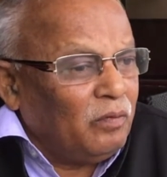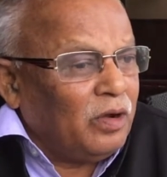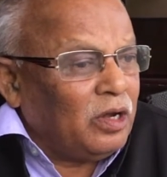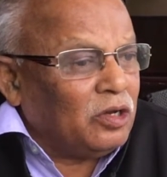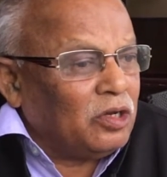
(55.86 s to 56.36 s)

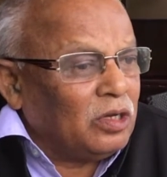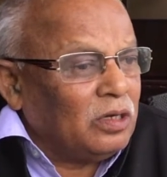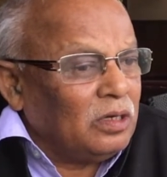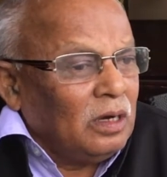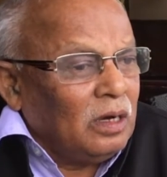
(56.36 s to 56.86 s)

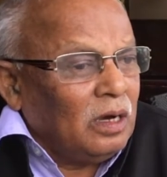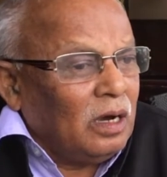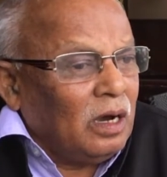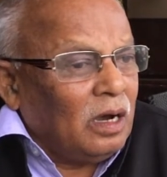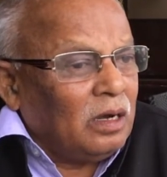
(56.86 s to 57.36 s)
federation.
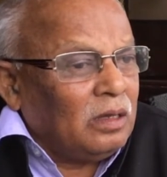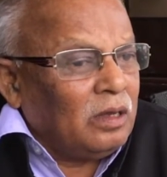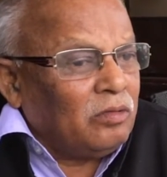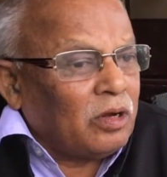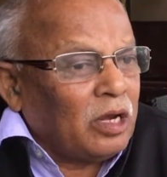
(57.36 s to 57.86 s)
And
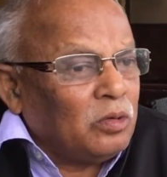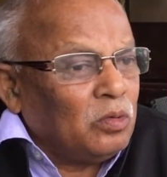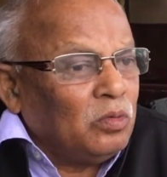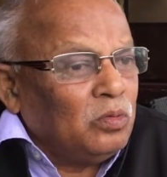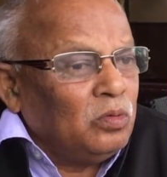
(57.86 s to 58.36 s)
they're trying
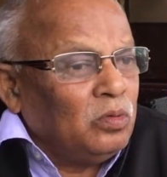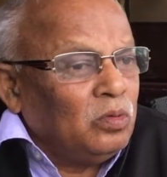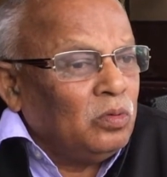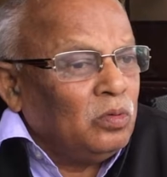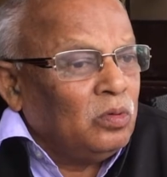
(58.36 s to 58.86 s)
to
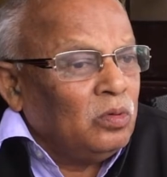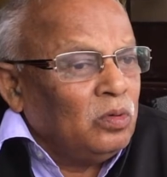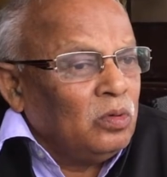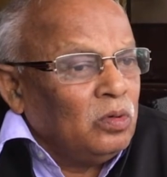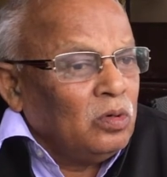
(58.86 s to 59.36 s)

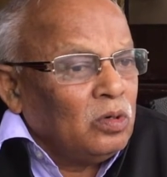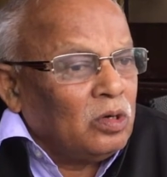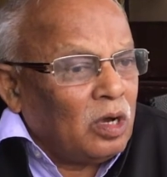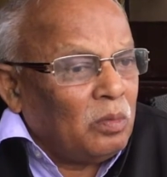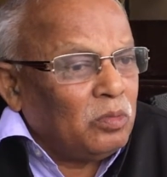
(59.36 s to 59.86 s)

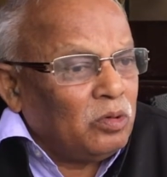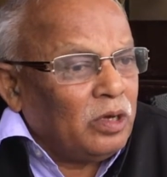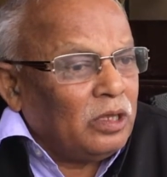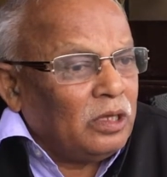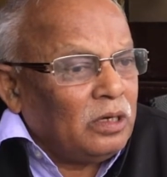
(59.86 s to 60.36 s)
come
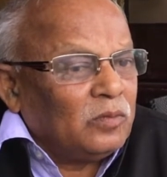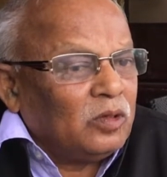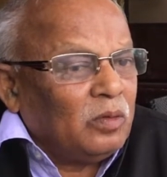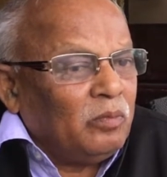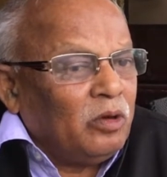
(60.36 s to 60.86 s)
together
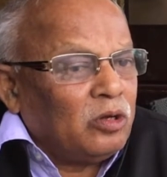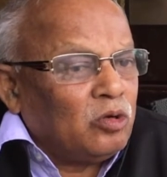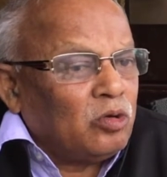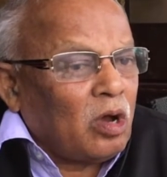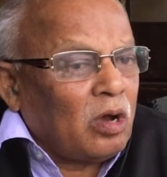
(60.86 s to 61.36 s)
somewhere
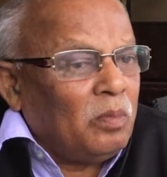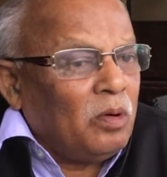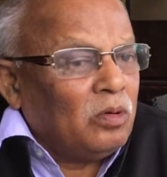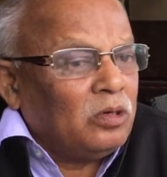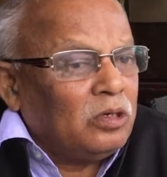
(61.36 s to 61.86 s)
to talk
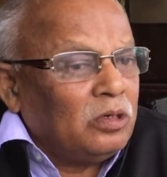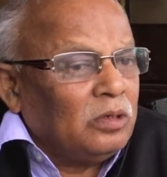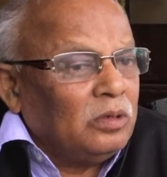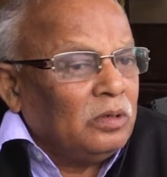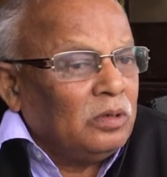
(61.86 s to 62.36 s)
about
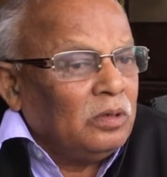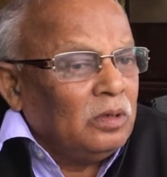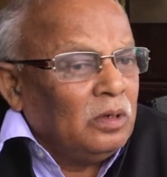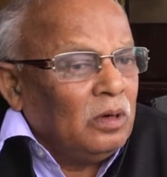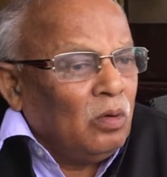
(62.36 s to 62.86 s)

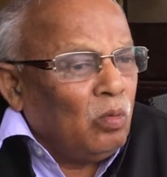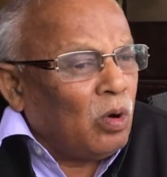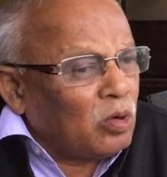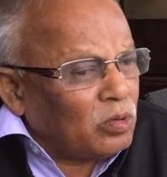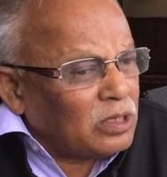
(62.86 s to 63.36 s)

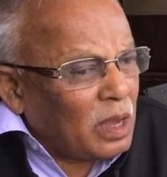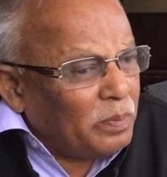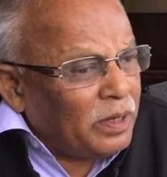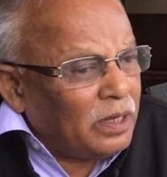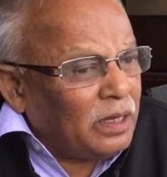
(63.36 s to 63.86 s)
what was
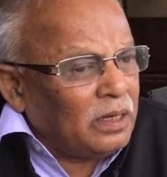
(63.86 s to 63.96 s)
happening